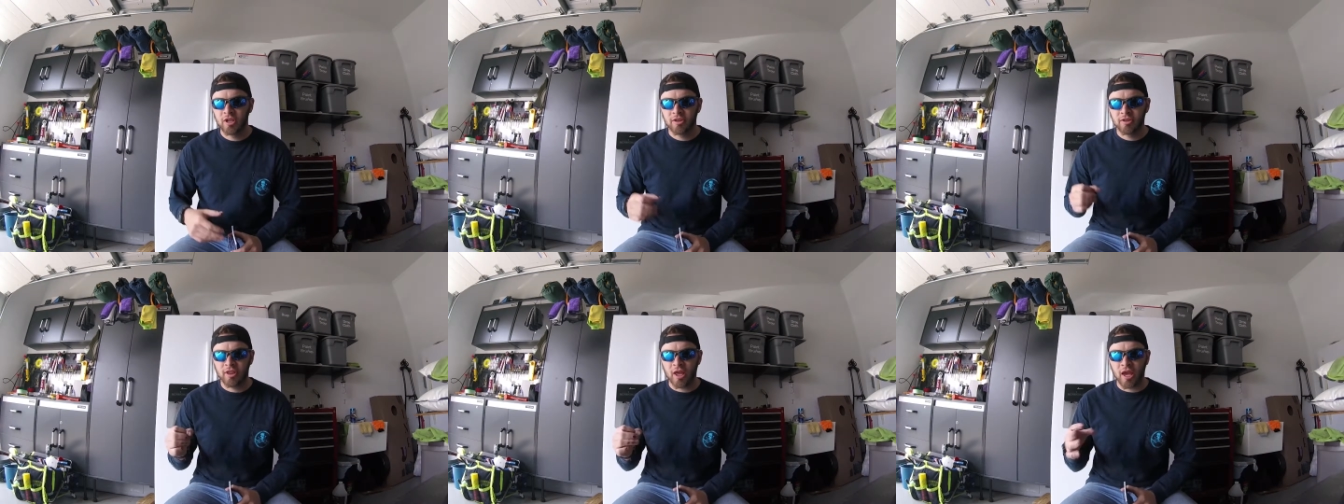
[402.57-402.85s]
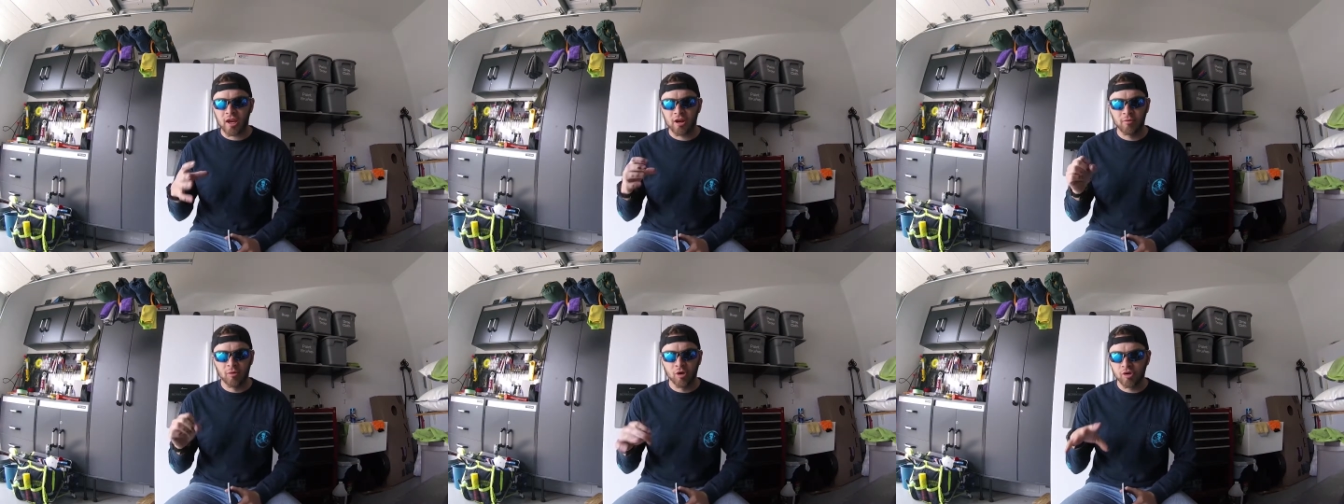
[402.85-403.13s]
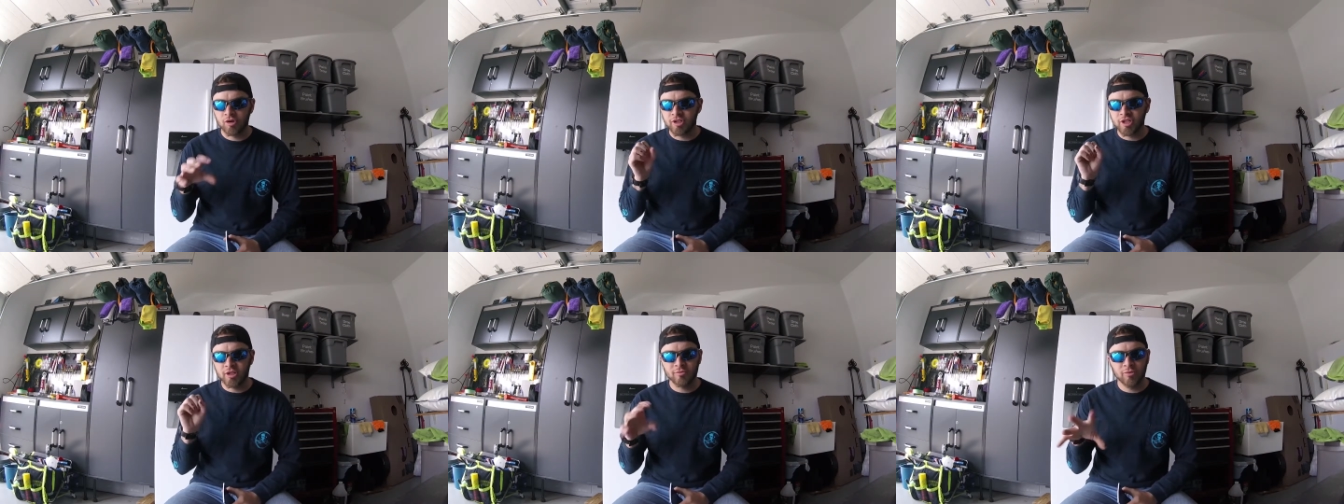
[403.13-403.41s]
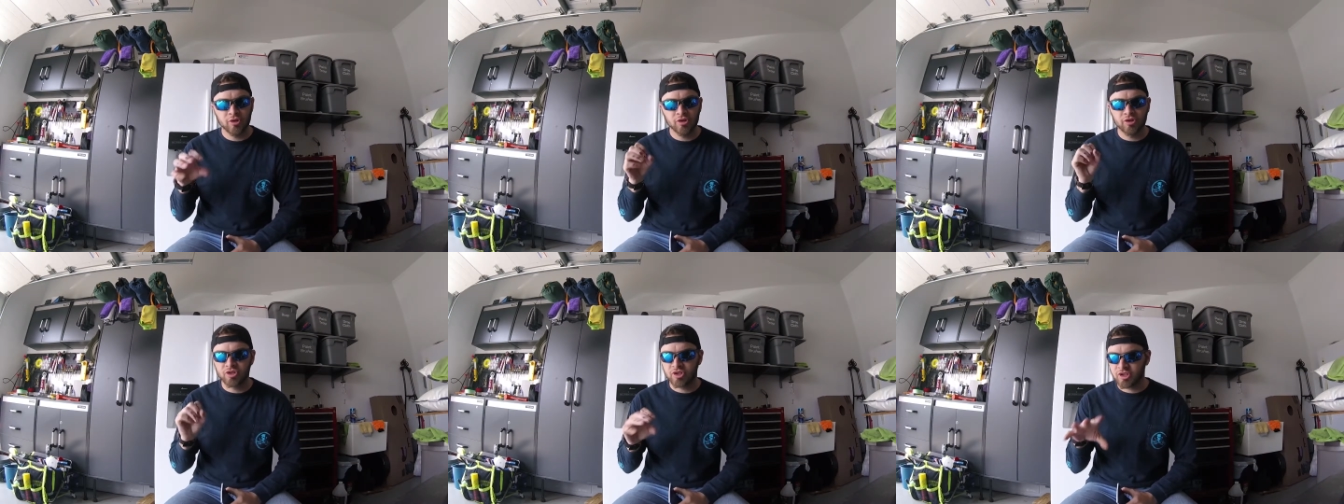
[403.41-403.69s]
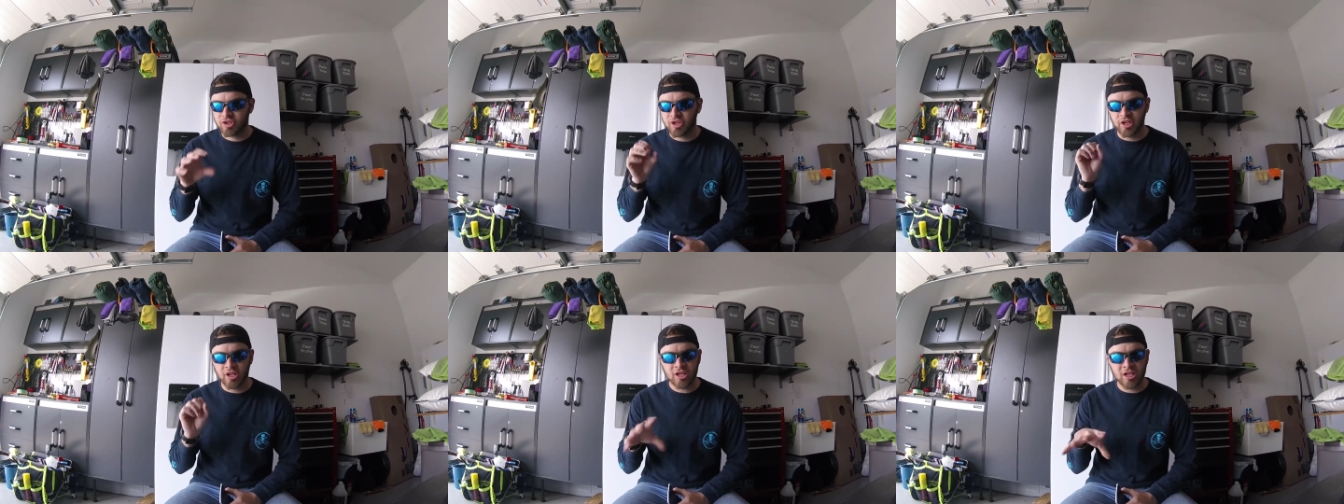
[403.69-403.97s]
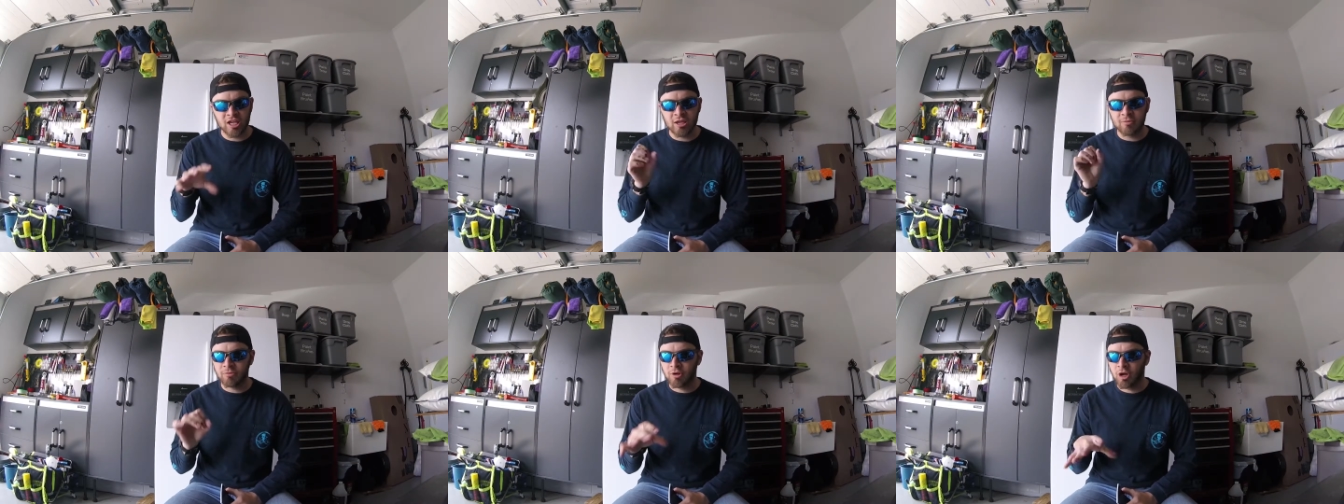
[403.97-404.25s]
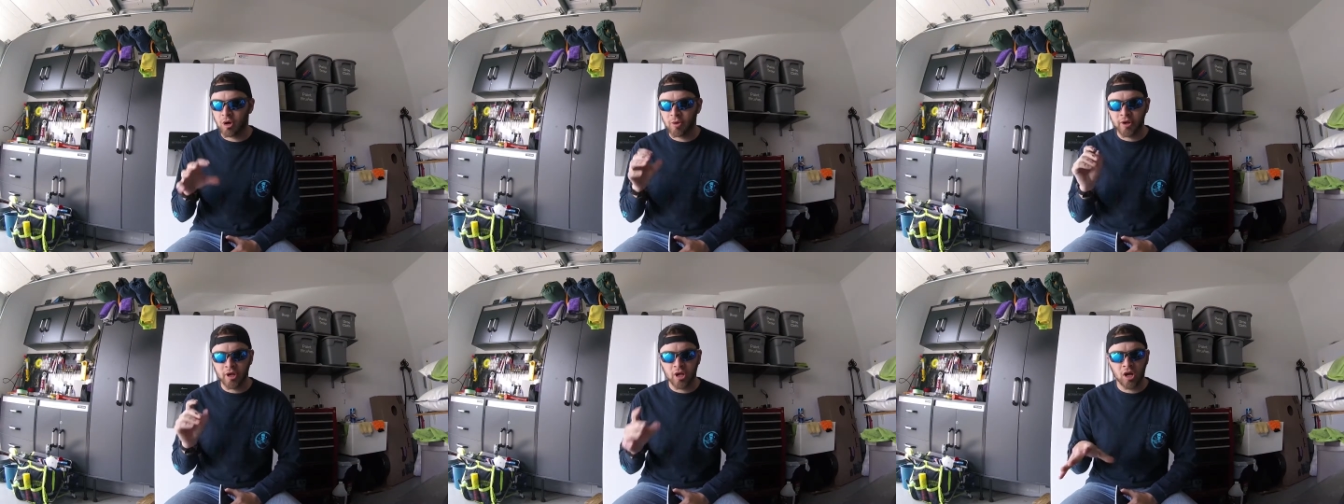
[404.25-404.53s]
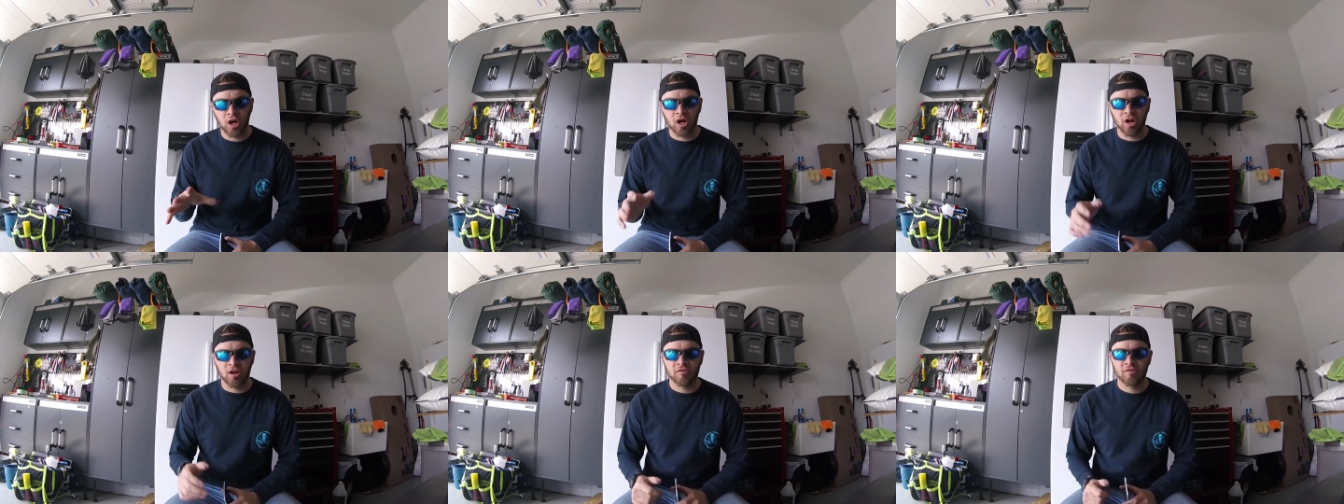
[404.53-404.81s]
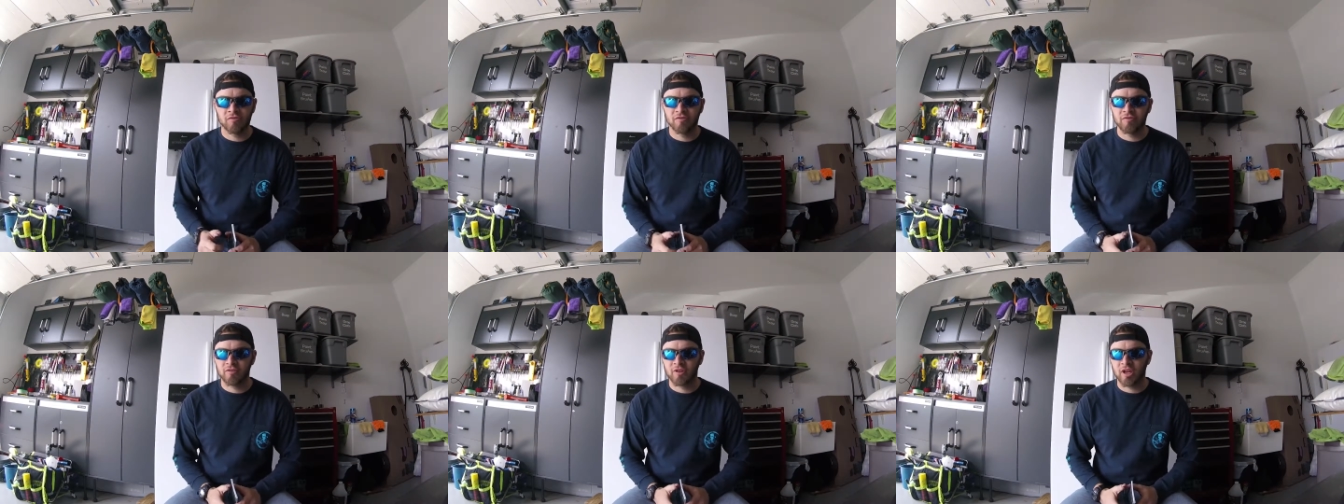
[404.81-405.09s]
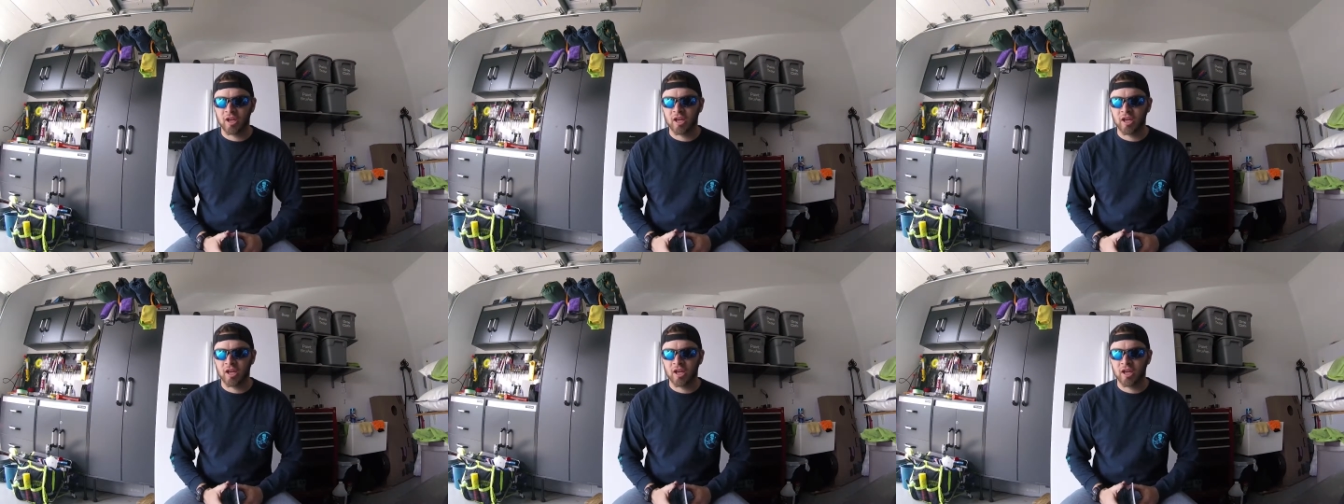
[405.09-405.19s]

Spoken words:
that emergency mode is just going to keep going off.